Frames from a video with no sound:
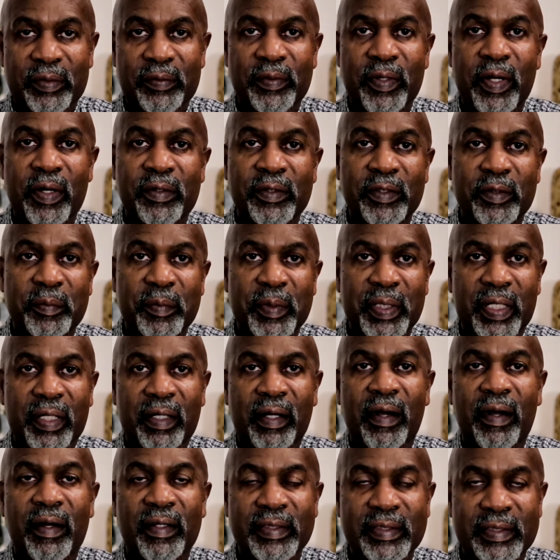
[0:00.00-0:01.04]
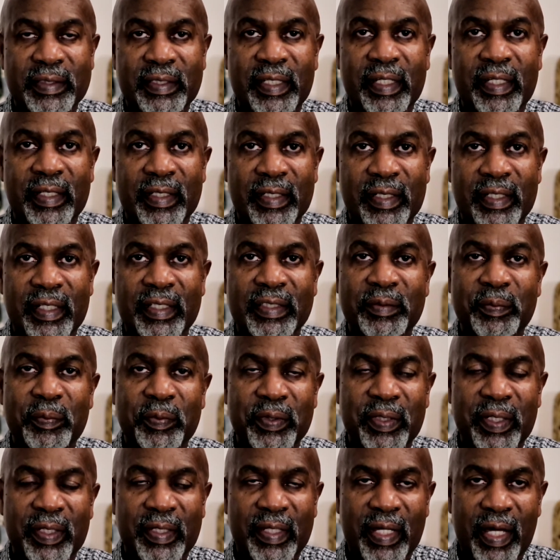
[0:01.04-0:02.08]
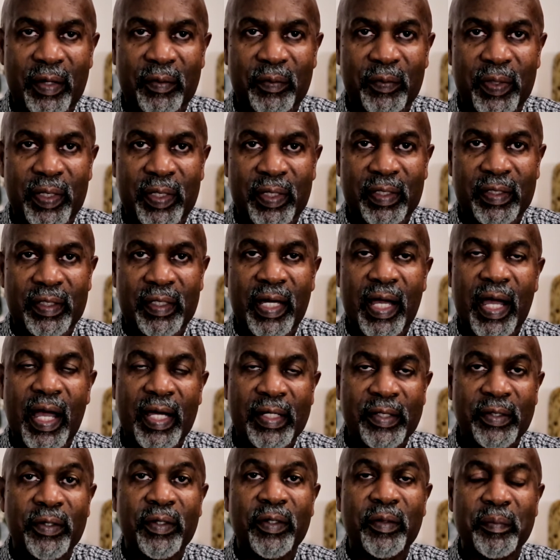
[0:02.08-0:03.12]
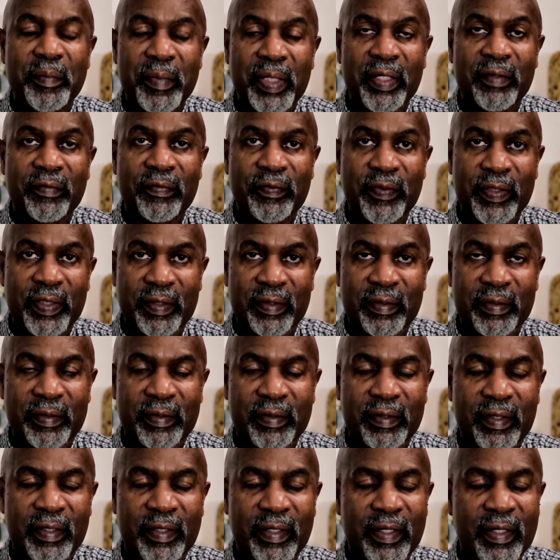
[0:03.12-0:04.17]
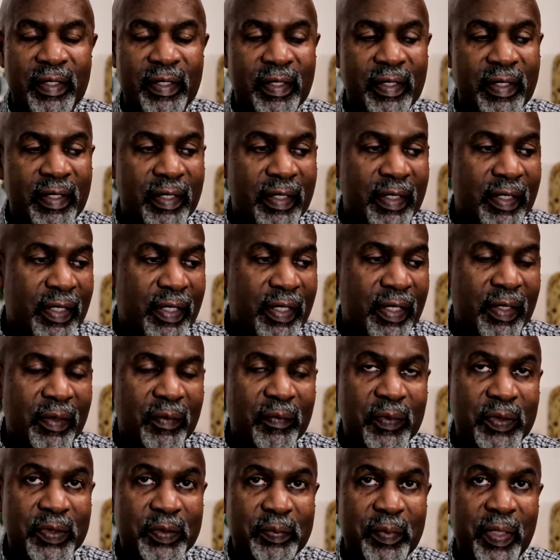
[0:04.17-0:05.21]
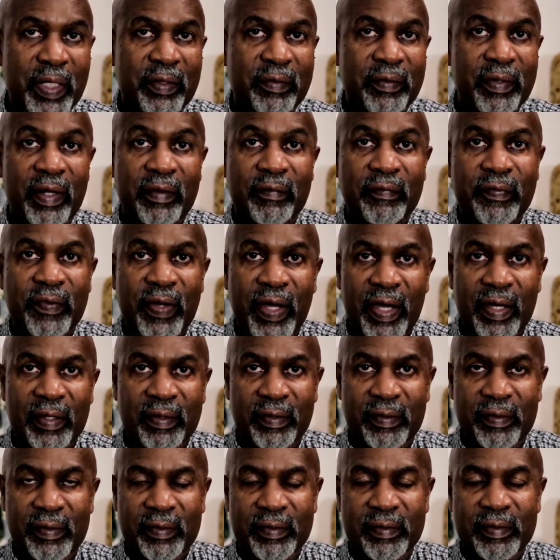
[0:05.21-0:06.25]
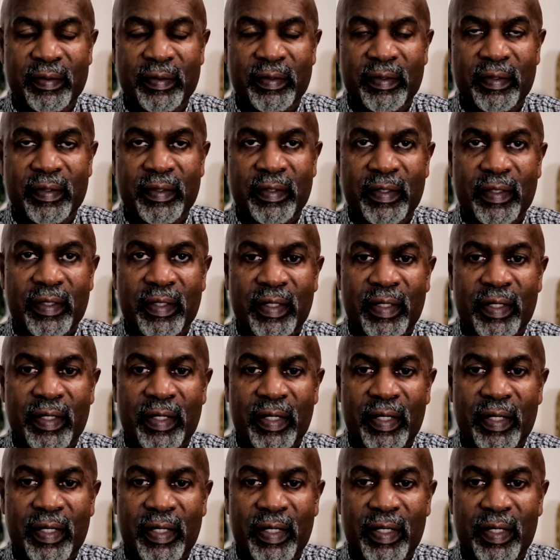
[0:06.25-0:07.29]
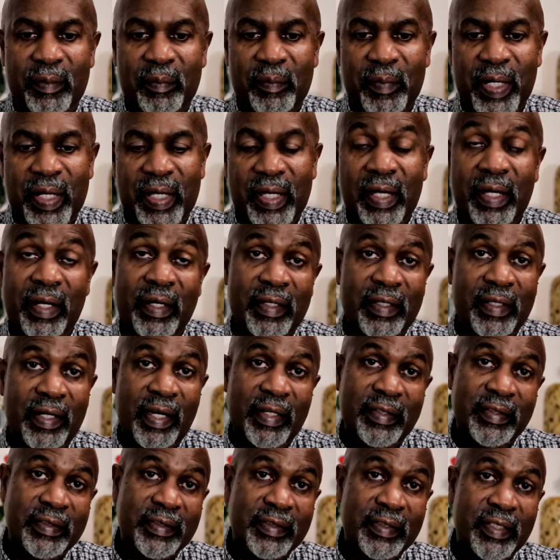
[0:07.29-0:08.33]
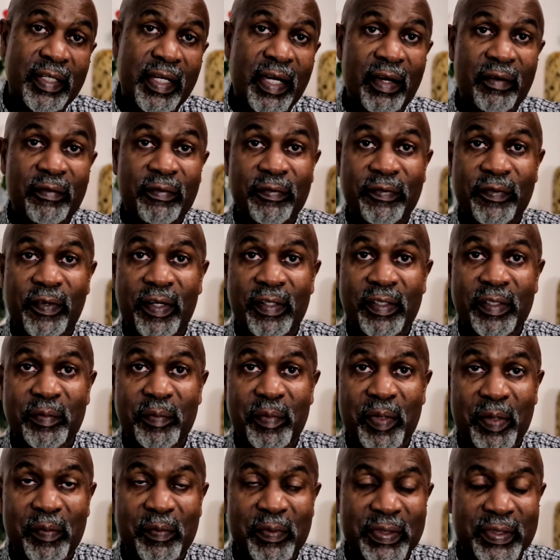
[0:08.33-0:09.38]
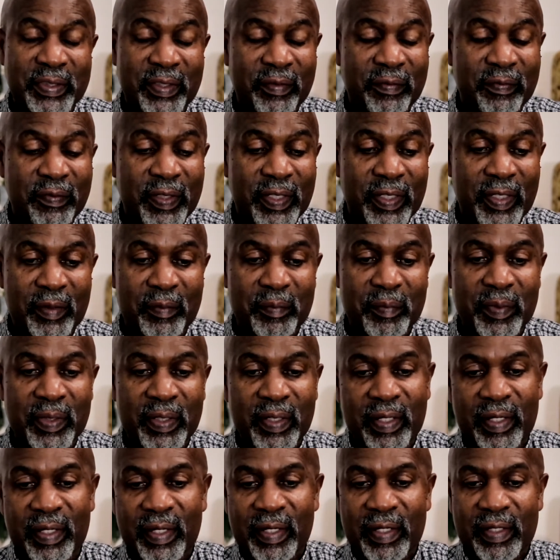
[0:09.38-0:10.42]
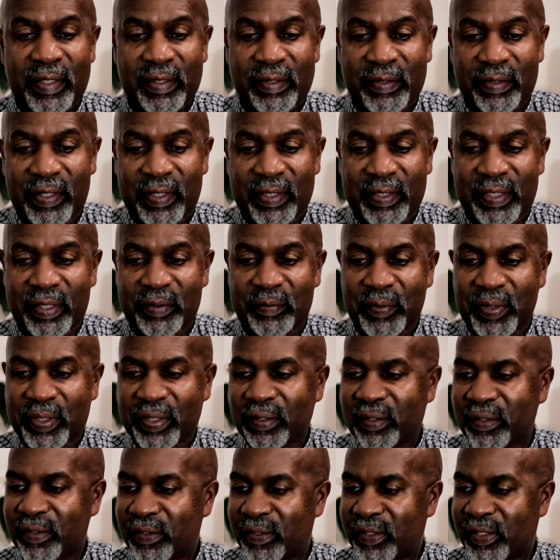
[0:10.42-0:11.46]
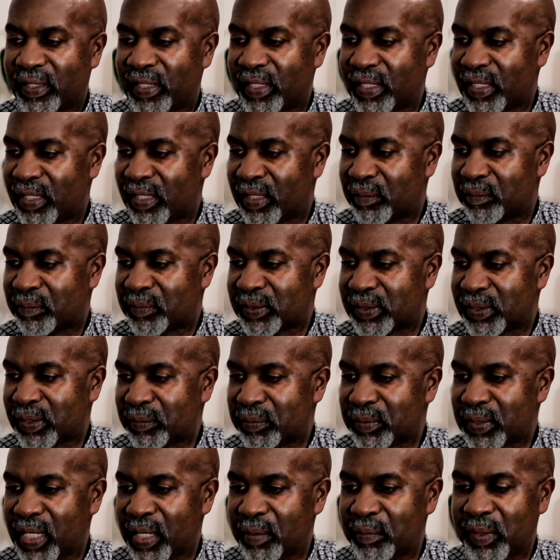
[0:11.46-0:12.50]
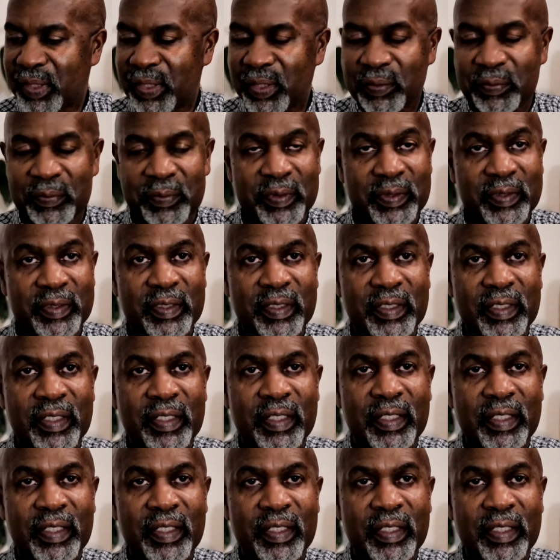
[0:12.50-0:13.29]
around me constantly, let's put it that way, adult male figure, was my grandfather. I still have fond memories of him. You know, I can recall sometime he would